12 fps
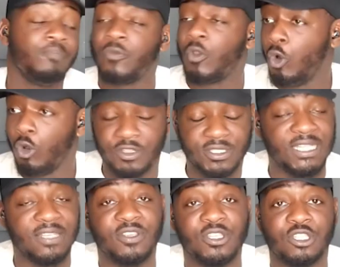All the
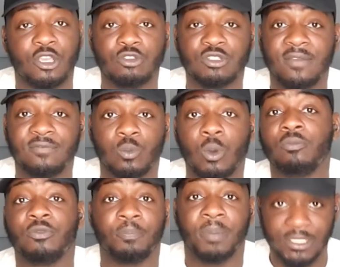TV shows
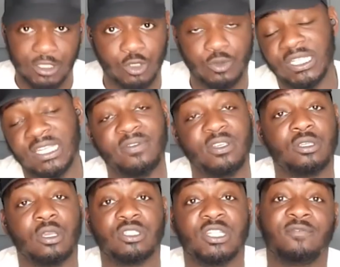the past 2 TV
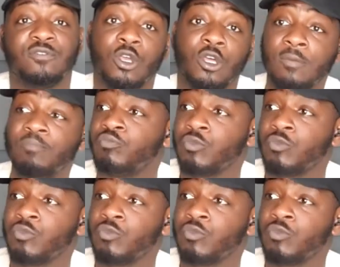shows they've done,